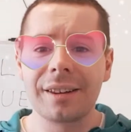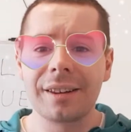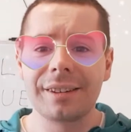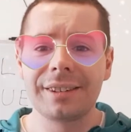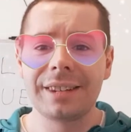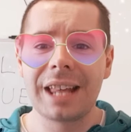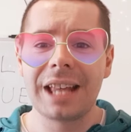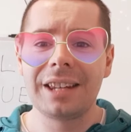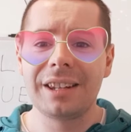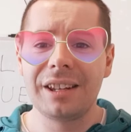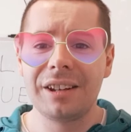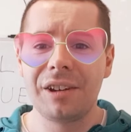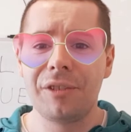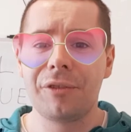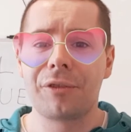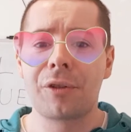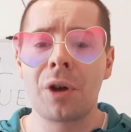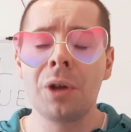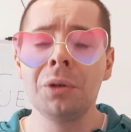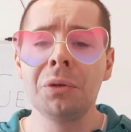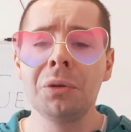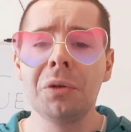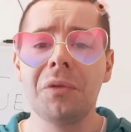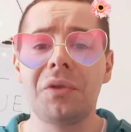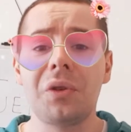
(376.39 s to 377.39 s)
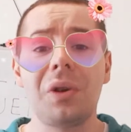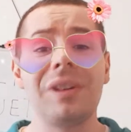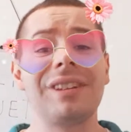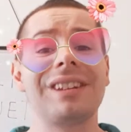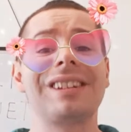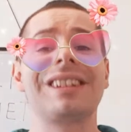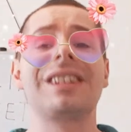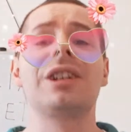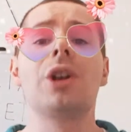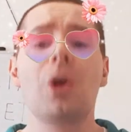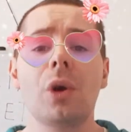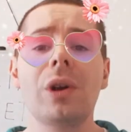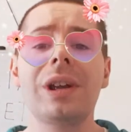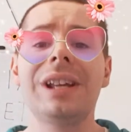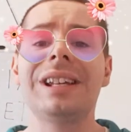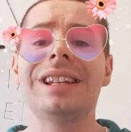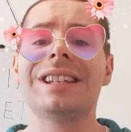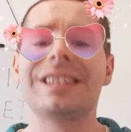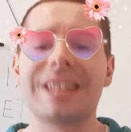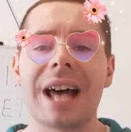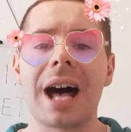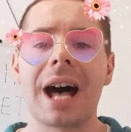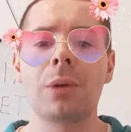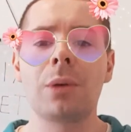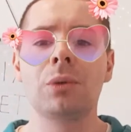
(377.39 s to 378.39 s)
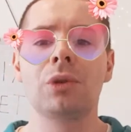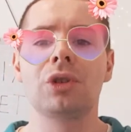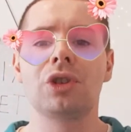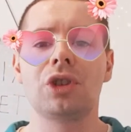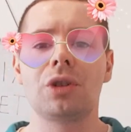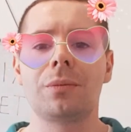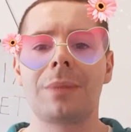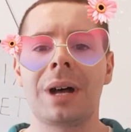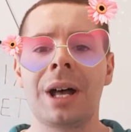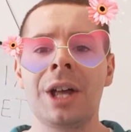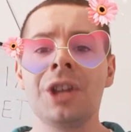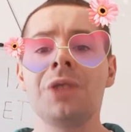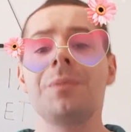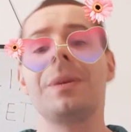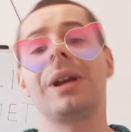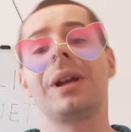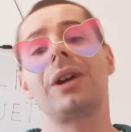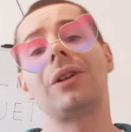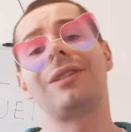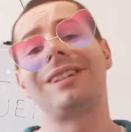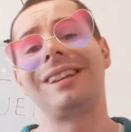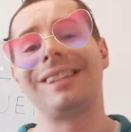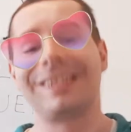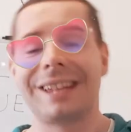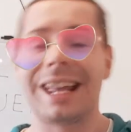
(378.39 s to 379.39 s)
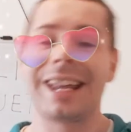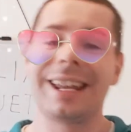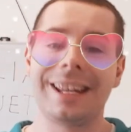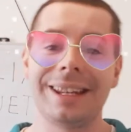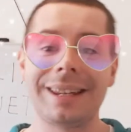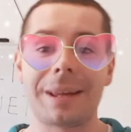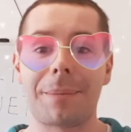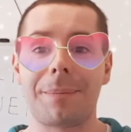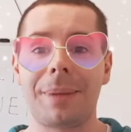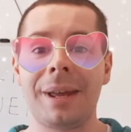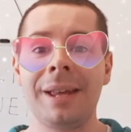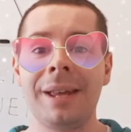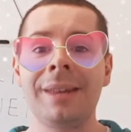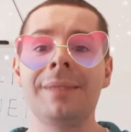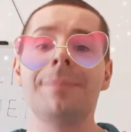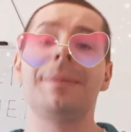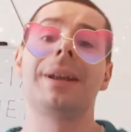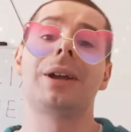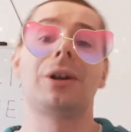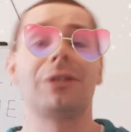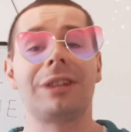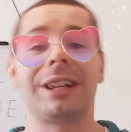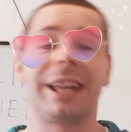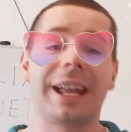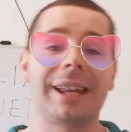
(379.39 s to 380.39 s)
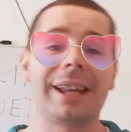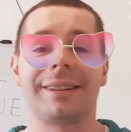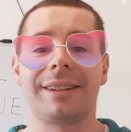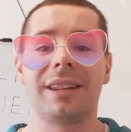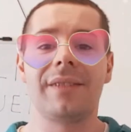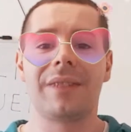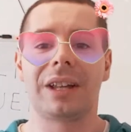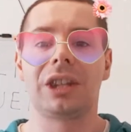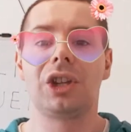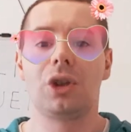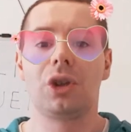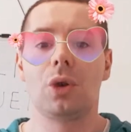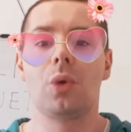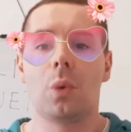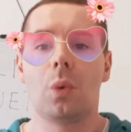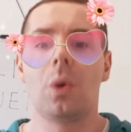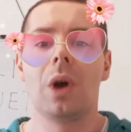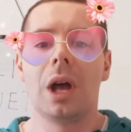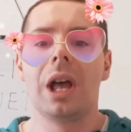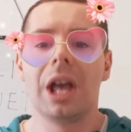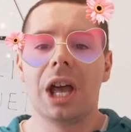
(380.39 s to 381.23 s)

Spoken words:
standing in front of you is slowing down so much because it's taking the piece, because it can see that you